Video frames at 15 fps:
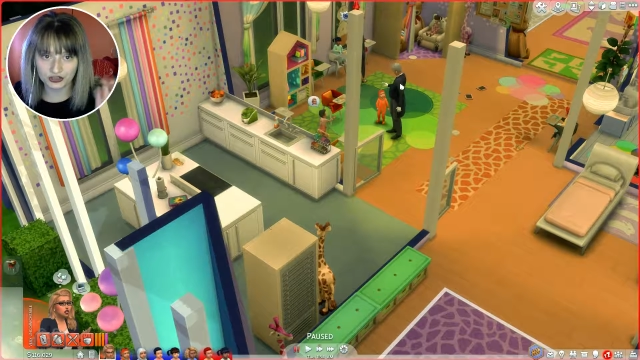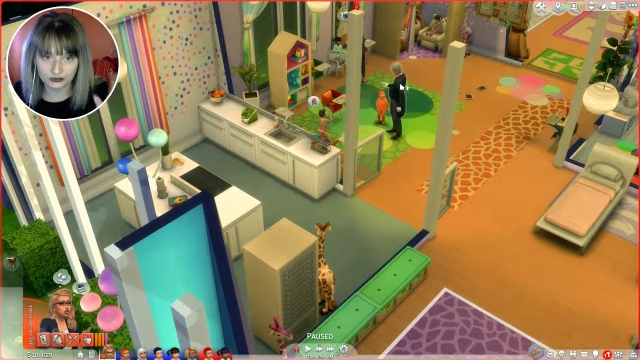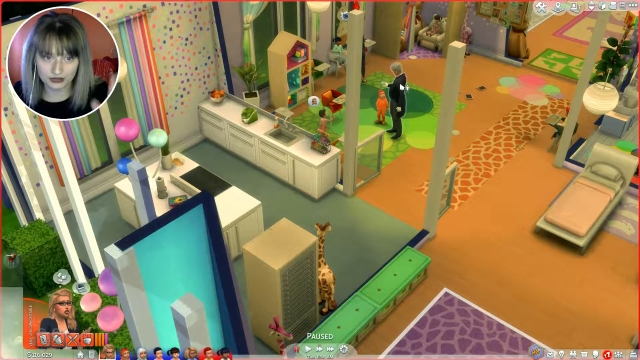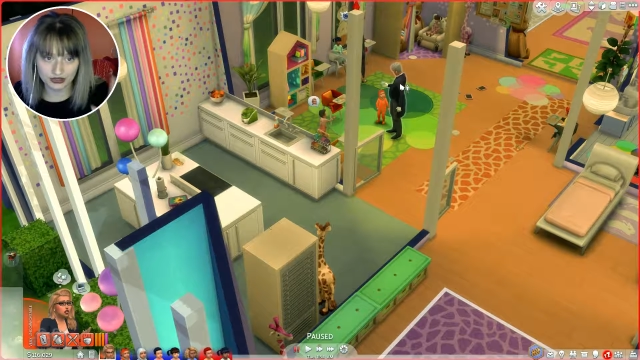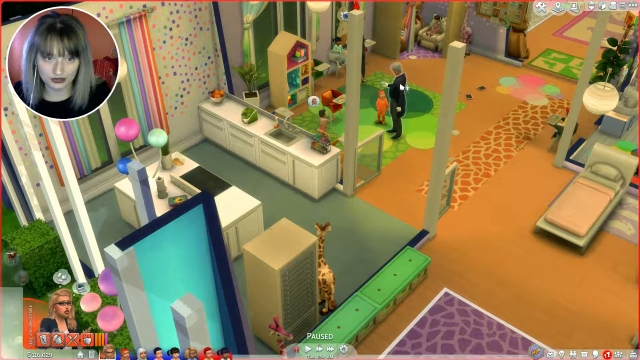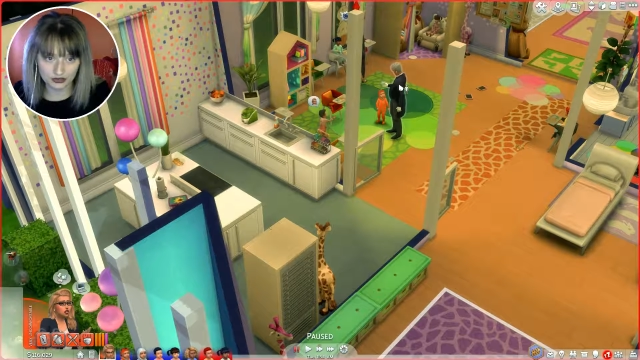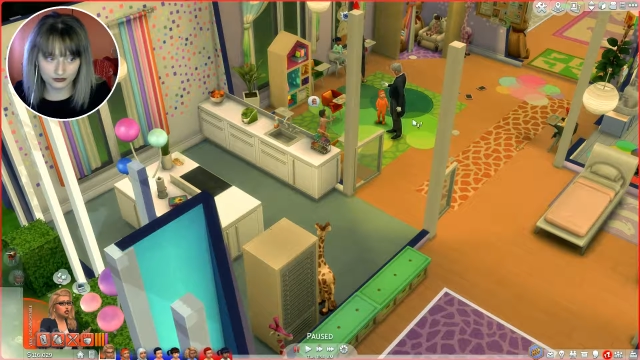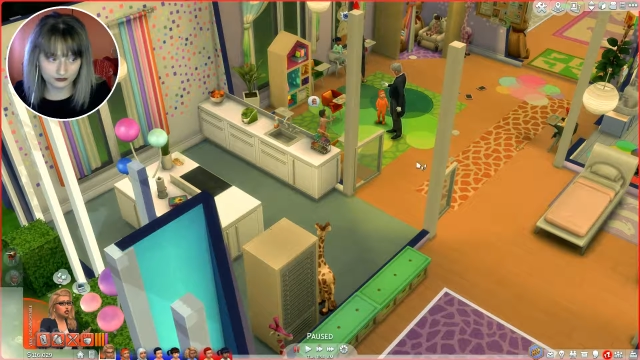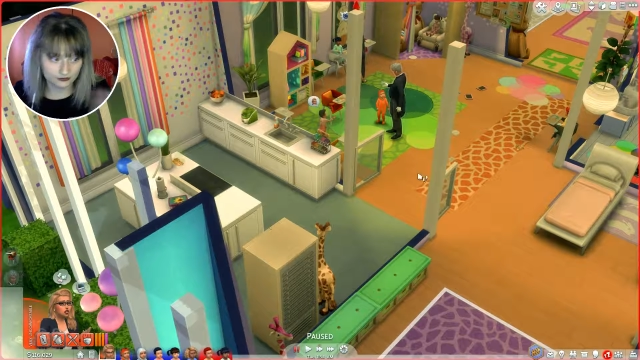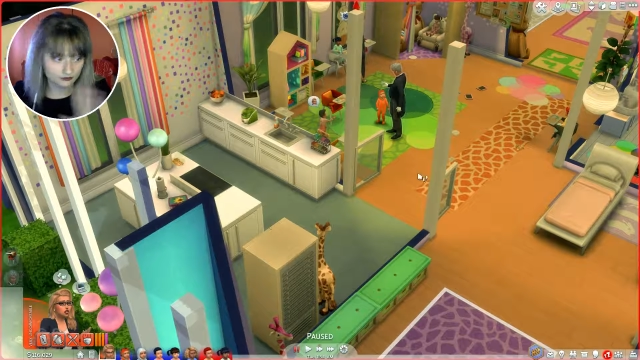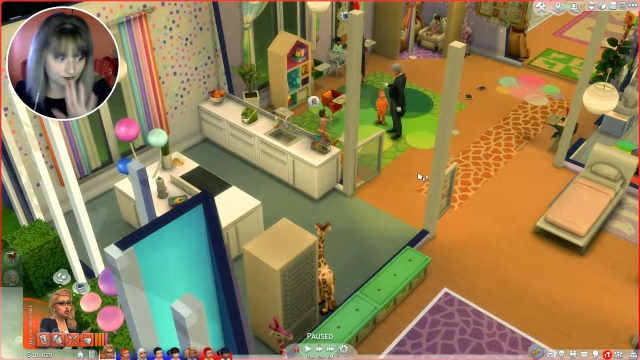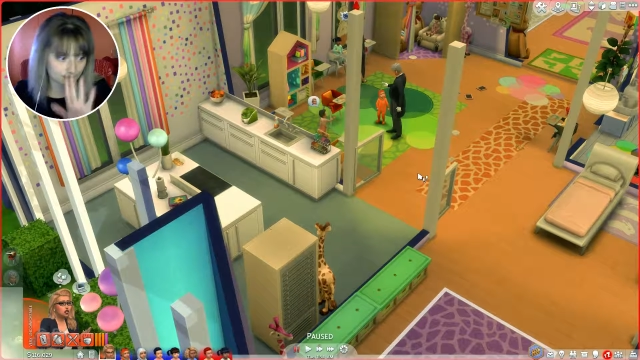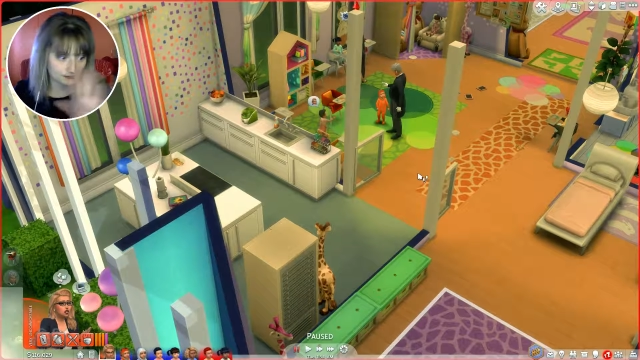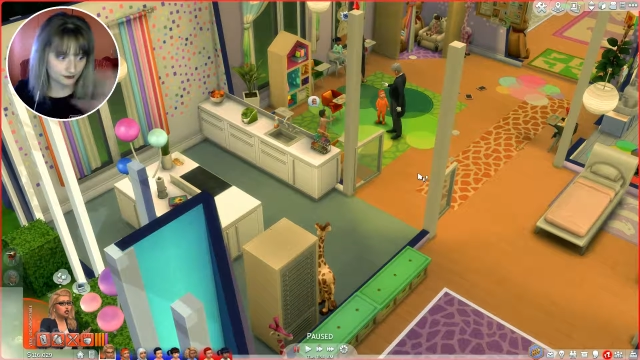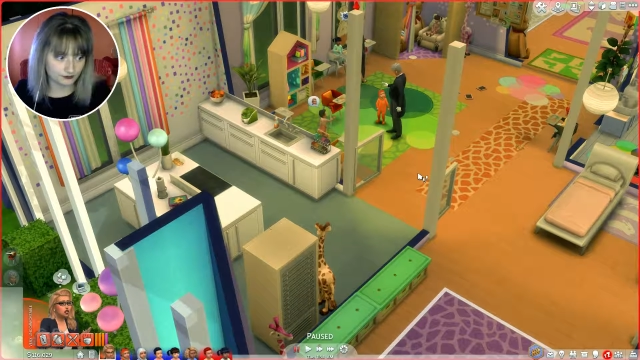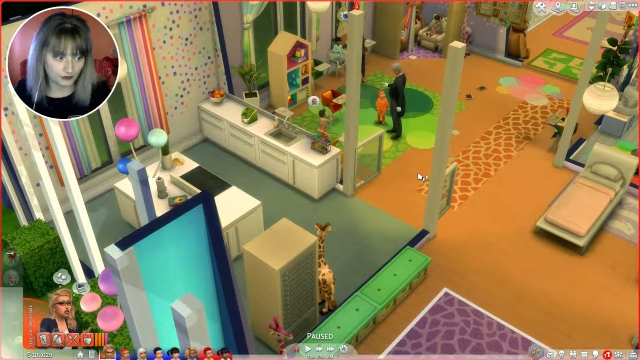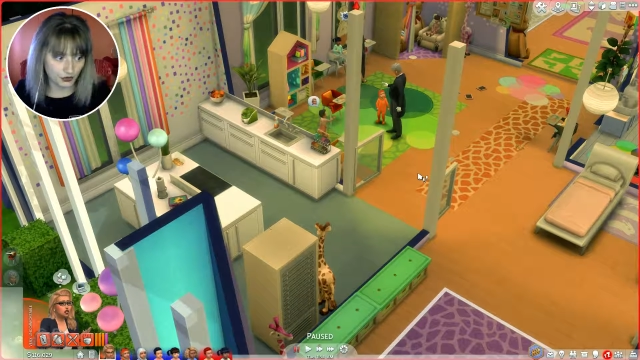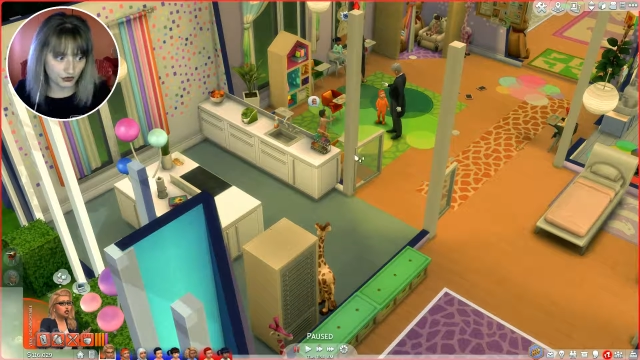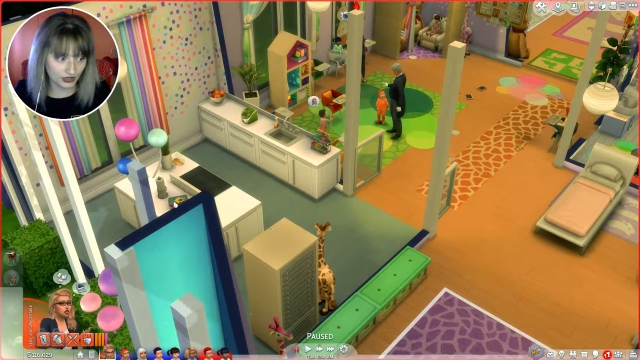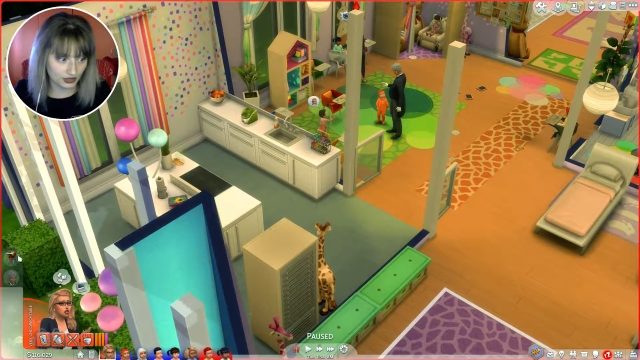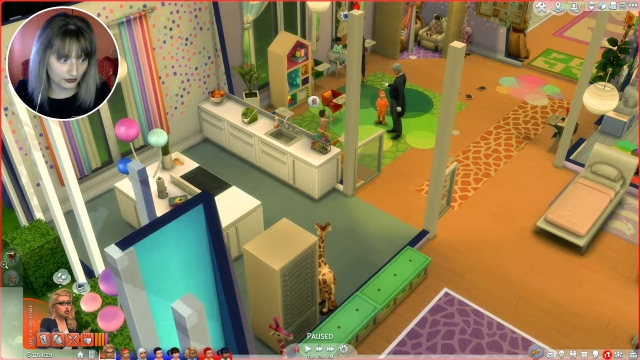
meal. Okay,